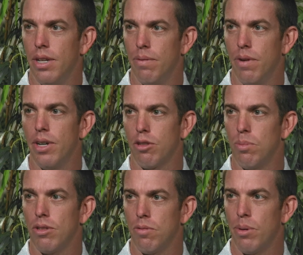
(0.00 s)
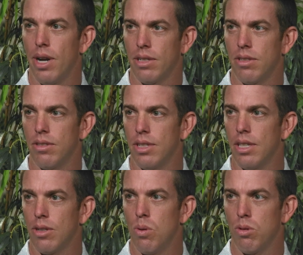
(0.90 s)
very expensive practices to get
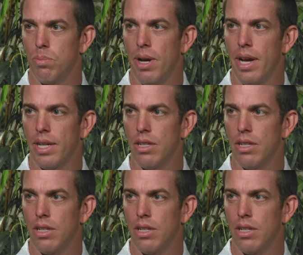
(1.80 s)
the course back.